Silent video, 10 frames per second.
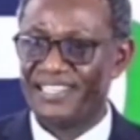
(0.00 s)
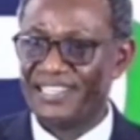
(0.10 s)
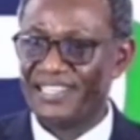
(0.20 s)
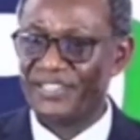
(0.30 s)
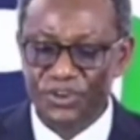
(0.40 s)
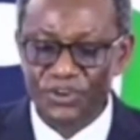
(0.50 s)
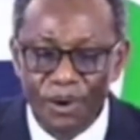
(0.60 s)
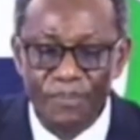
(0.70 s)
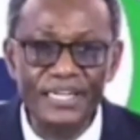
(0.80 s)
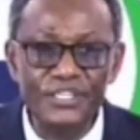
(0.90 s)
So
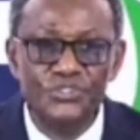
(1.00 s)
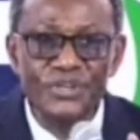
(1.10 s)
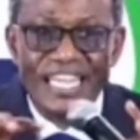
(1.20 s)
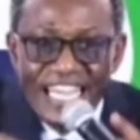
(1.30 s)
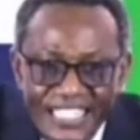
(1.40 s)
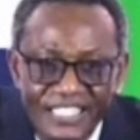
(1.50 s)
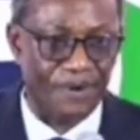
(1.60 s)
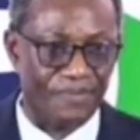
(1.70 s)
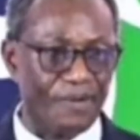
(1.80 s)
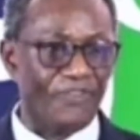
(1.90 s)
nobody should eat
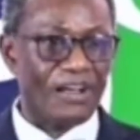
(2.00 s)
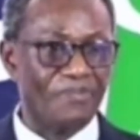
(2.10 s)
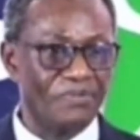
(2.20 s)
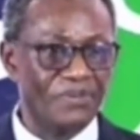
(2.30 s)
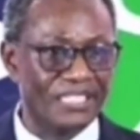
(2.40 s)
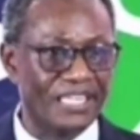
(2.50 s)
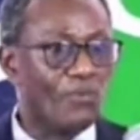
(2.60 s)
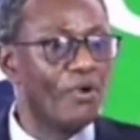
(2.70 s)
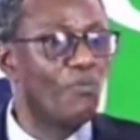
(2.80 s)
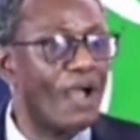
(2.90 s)
from the family bricks that
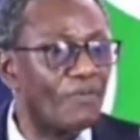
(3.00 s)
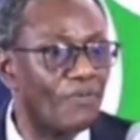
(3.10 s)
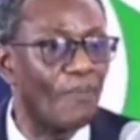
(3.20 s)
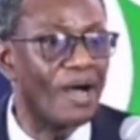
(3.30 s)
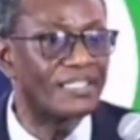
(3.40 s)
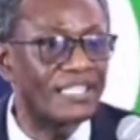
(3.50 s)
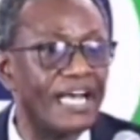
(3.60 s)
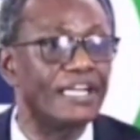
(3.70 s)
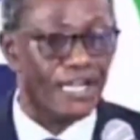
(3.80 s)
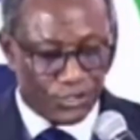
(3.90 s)
we work from
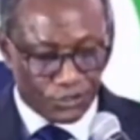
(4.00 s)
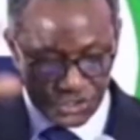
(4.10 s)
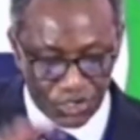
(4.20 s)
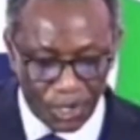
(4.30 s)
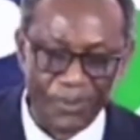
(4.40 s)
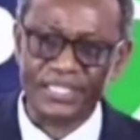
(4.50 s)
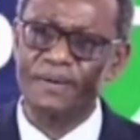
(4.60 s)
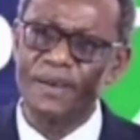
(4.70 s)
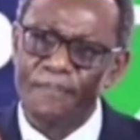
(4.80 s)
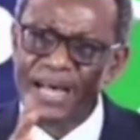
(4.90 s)
outside to support it.
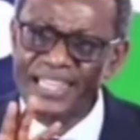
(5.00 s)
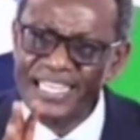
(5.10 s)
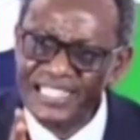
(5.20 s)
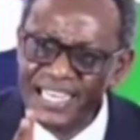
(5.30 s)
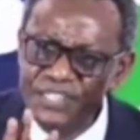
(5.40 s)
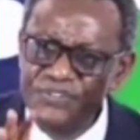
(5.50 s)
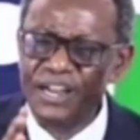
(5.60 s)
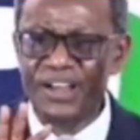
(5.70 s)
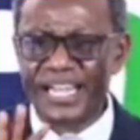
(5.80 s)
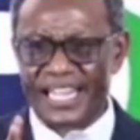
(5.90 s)
But these days, you are
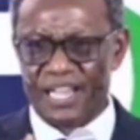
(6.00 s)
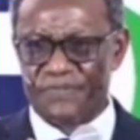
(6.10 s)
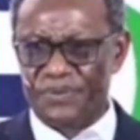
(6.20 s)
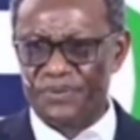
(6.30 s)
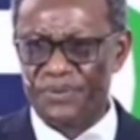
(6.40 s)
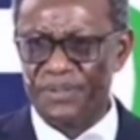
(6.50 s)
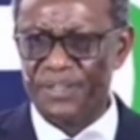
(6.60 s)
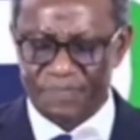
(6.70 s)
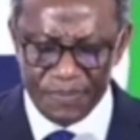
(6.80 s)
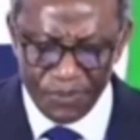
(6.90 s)
not careful.
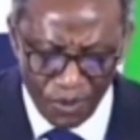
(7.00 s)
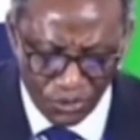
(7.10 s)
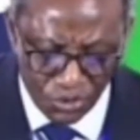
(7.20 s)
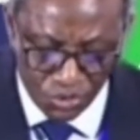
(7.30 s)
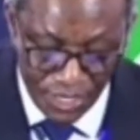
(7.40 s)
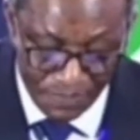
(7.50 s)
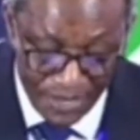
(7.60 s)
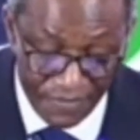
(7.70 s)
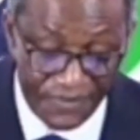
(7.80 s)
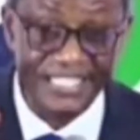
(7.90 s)
People go to sweep
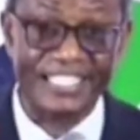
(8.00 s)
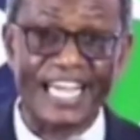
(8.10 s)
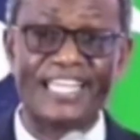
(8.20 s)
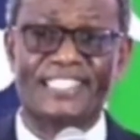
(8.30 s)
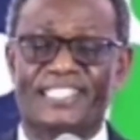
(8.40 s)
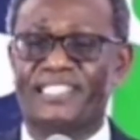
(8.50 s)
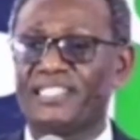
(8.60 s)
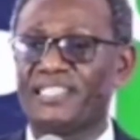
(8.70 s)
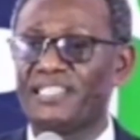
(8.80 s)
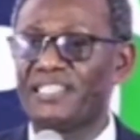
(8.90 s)
even church
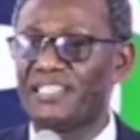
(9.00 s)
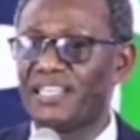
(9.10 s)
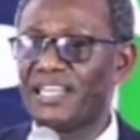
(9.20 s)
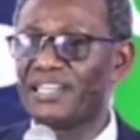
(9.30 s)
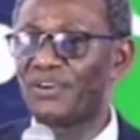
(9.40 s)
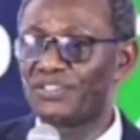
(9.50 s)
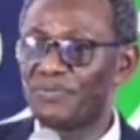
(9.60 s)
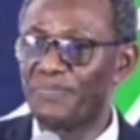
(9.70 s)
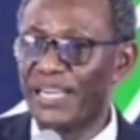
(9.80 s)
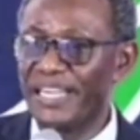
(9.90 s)
and they want to be
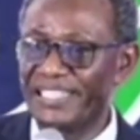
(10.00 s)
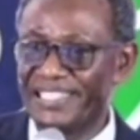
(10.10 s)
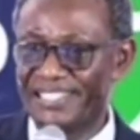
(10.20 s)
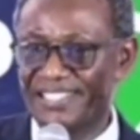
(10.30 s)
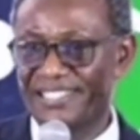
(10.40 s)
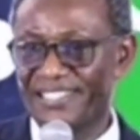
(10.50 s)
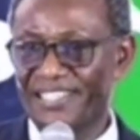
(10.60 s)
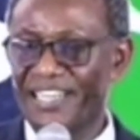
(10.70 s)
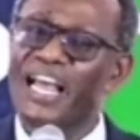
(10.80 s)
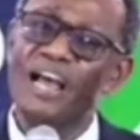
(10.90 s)
paid.
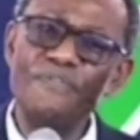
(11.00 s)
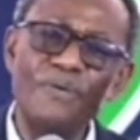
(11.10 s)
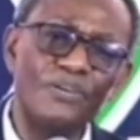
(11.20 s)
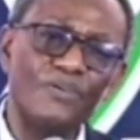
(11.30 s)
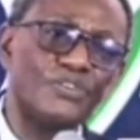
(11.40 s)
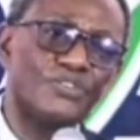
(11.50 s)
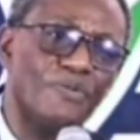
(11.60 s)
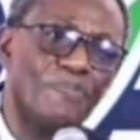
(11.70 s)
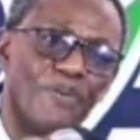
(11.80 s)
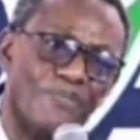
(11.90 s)
Everybody wants to
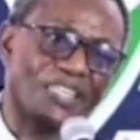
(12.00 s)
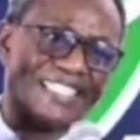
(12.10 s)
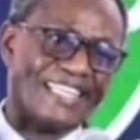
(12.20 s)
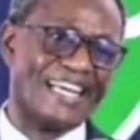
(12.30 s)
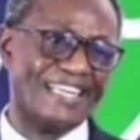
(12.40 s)
be professional.